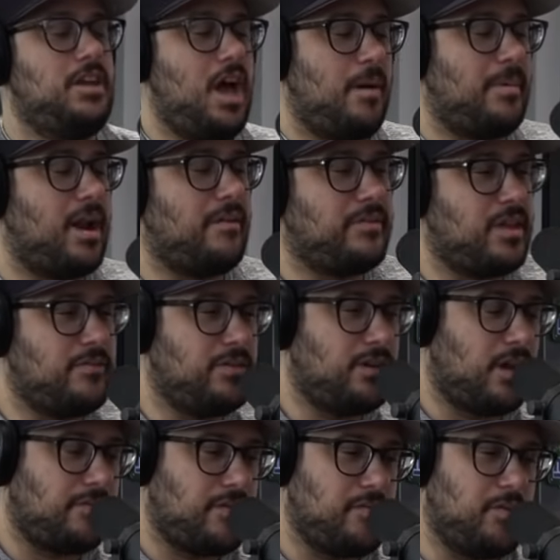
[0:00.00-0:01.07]
No, but I've given
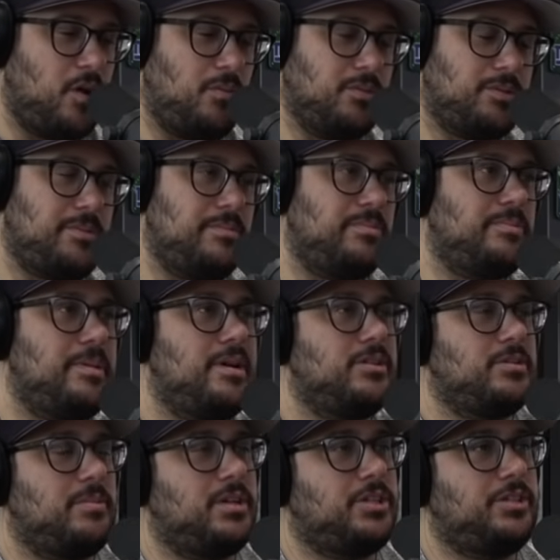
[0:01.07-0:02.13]
I've given homeless people pairs
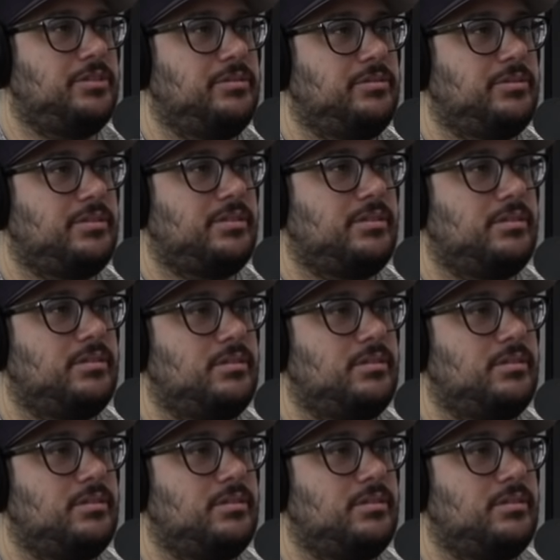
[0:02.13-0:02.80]
of my shoes.